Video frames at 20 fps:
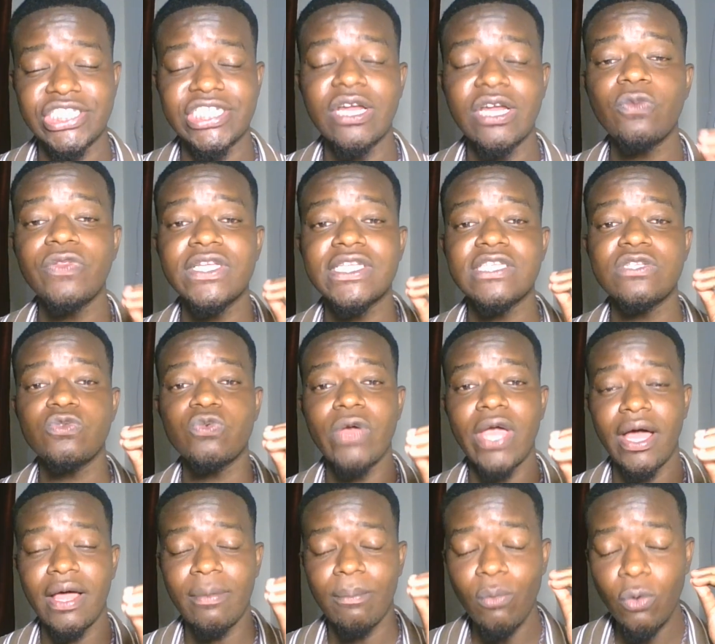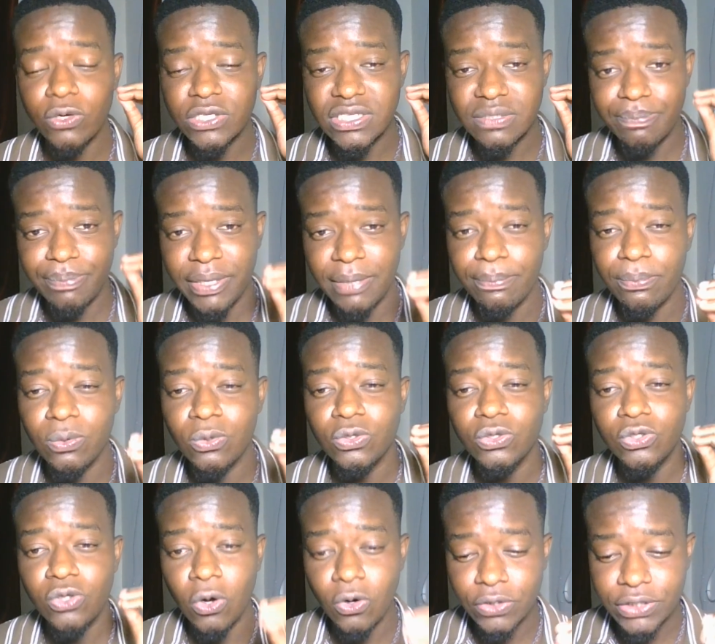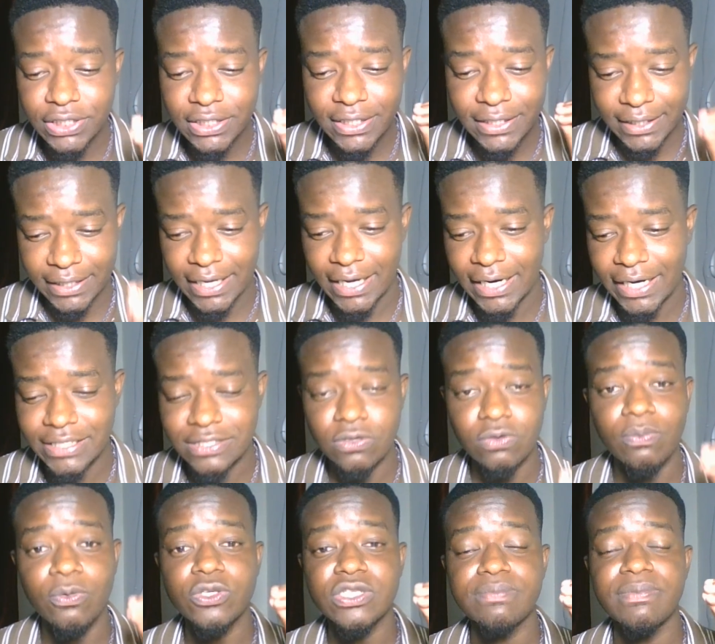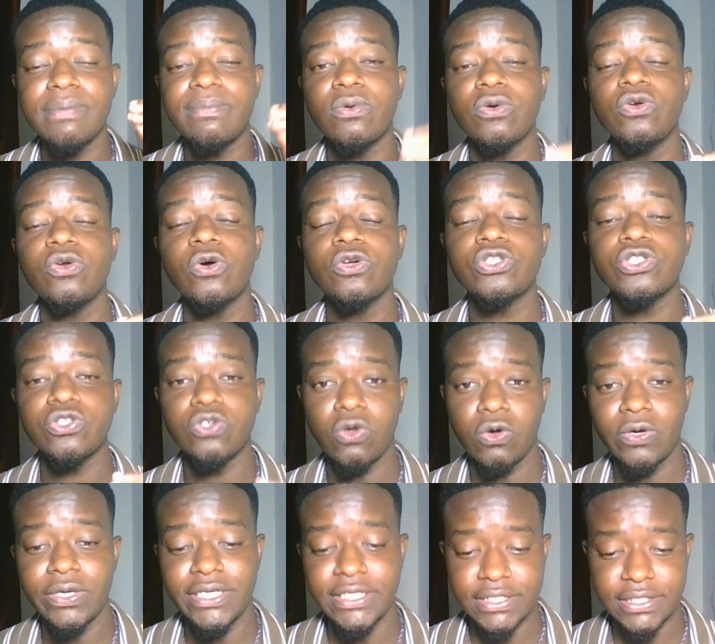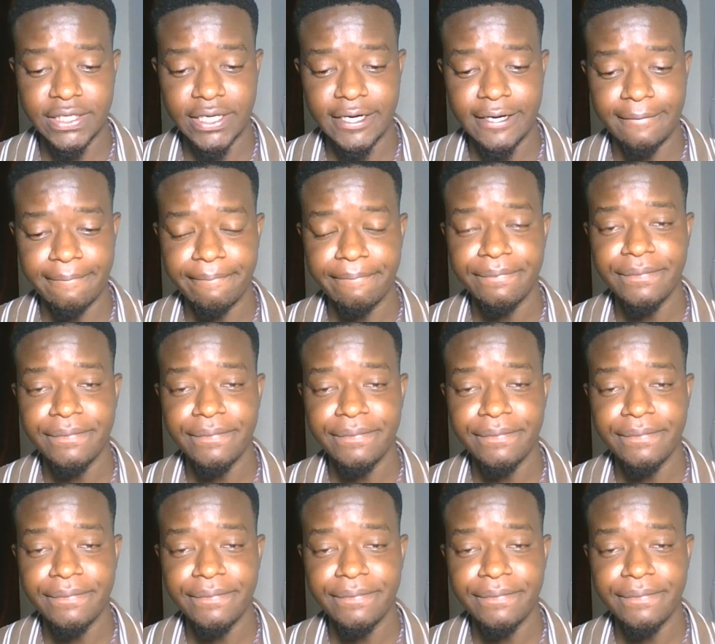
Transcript: Now, this is where most people don't realize, or most people don't know in trading.